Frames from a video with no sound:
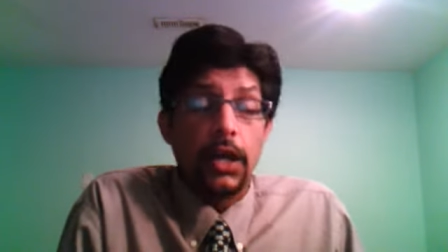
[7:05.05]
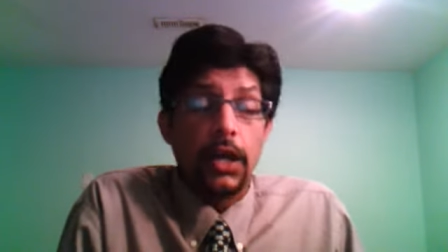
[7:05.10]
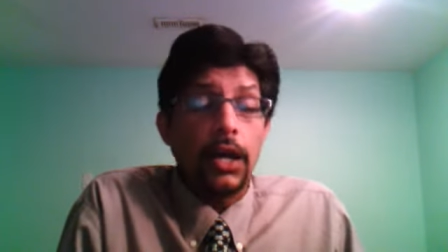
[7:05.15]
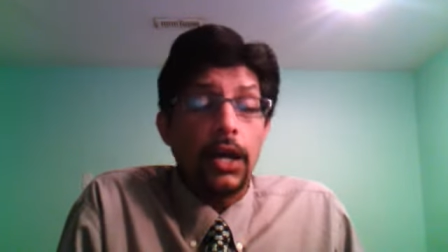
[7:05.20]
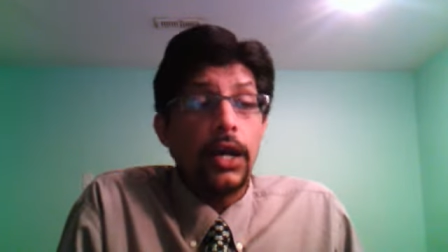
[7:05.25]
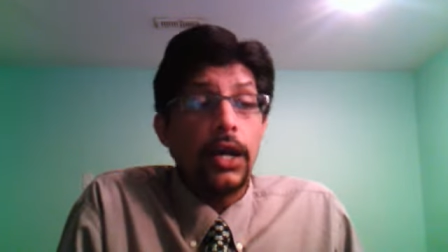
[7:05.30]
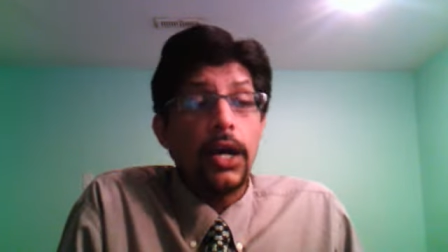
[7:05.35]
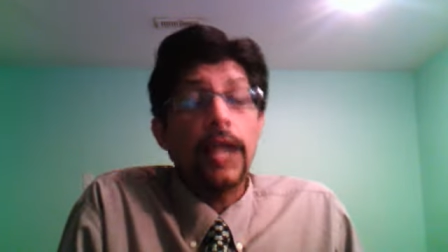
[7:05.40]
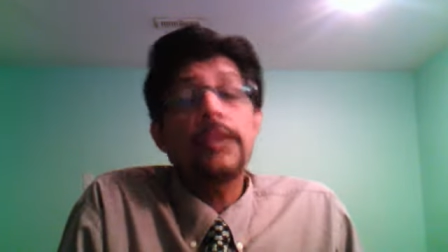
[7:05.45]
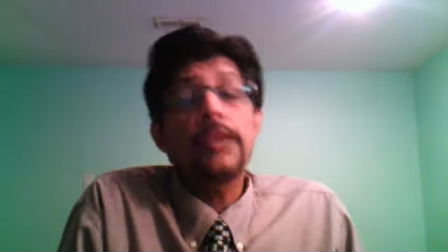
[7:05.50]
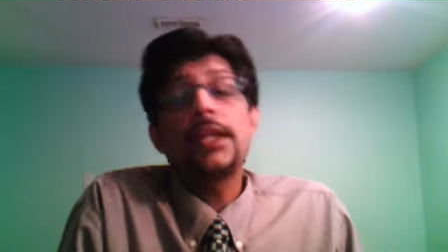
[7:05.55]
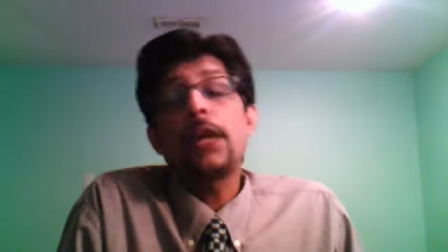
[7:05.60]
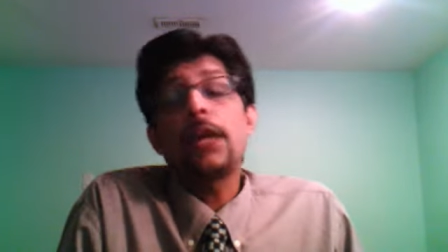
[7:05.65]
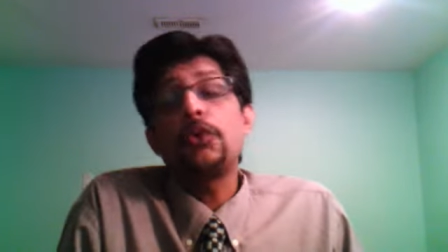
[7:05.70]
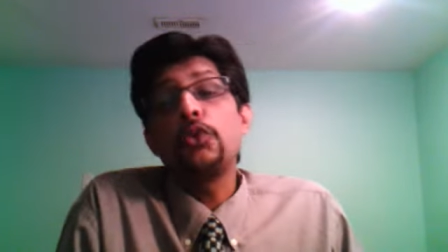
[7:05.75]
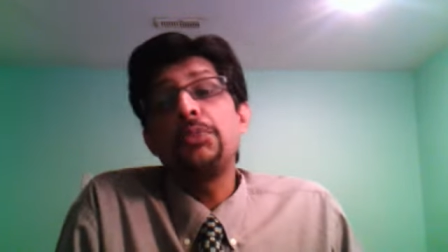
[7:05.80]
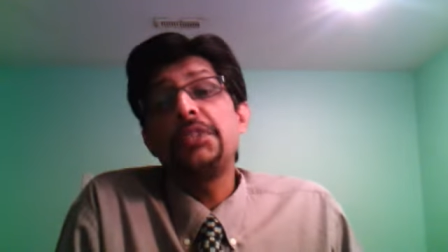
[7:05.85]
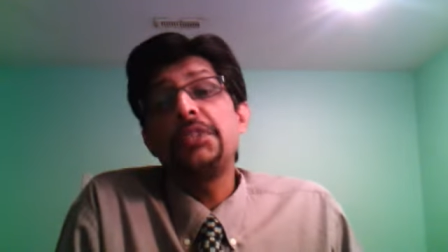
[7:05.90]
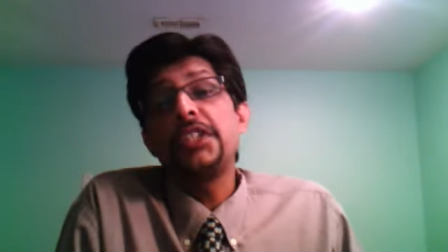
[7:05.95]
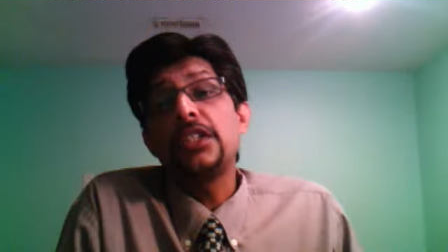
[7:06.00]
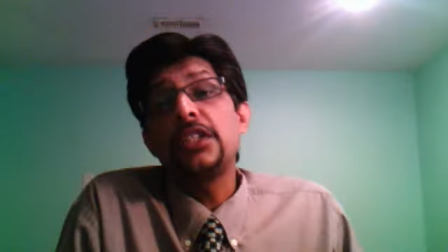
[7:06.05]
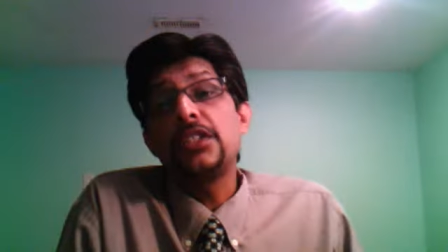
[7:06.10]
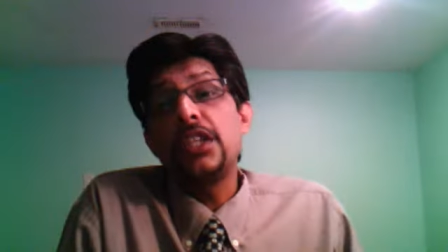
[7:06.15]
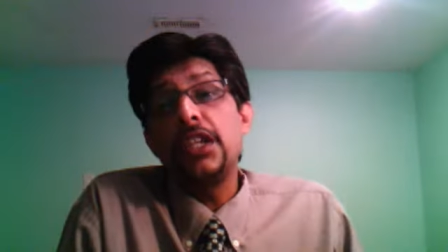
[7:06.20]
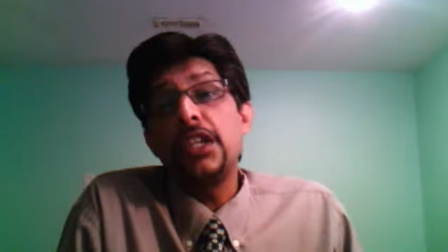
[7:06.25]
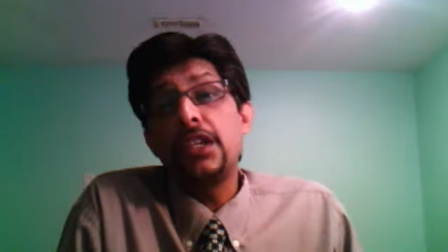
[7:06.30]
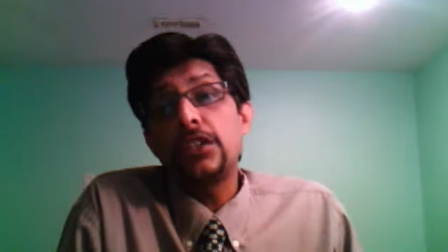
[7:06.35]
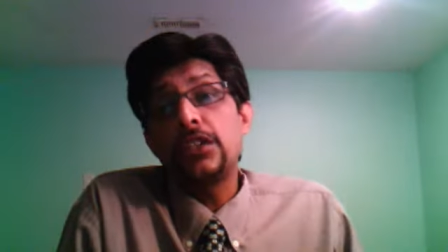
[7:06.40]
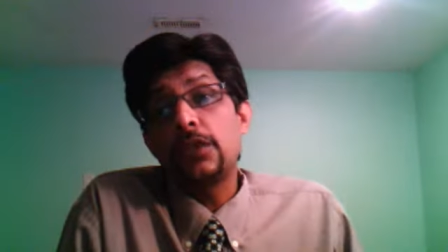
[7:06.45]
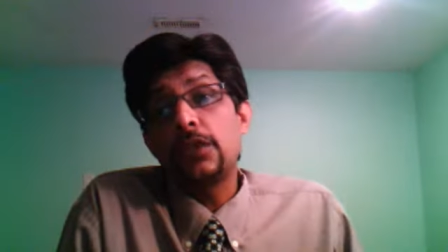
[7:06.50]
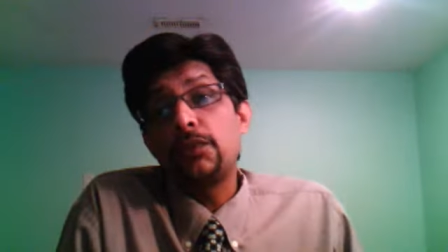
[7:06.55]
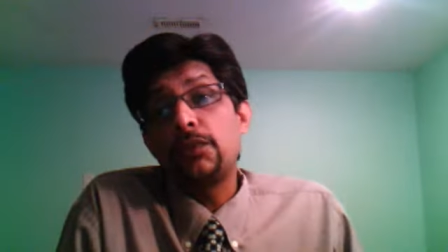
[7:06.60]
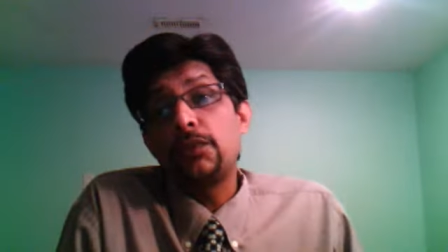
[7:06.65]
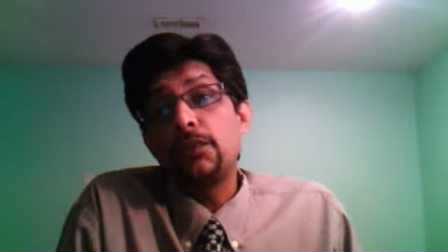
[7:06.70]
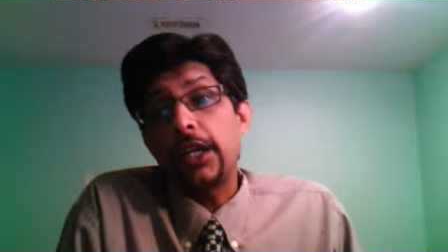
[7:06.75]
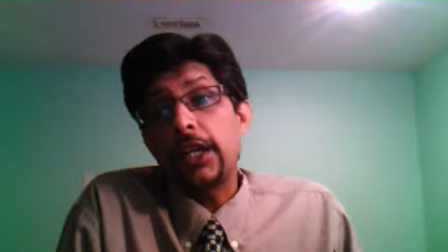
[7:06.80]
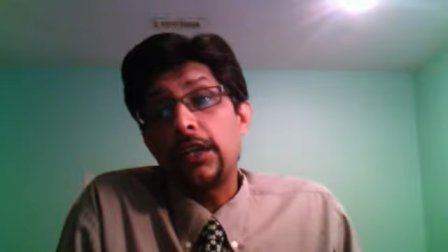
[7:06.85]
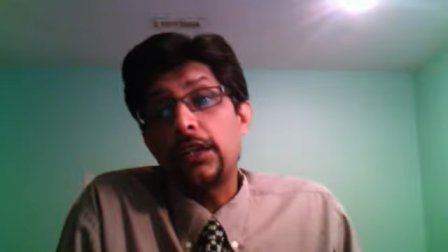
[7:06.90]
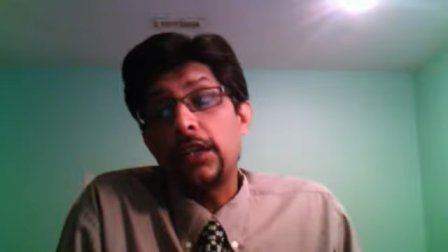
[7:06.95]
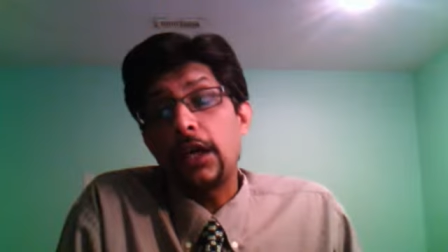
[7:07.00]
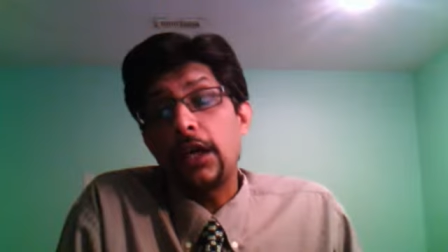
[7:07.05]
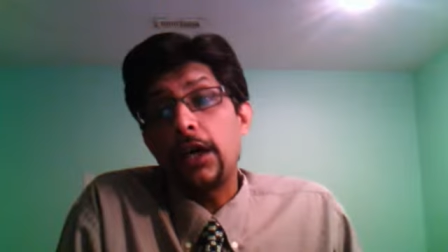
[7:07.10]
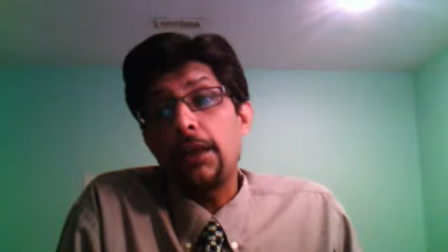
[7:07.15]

uh, and that would be the 300 uh, uh, wicket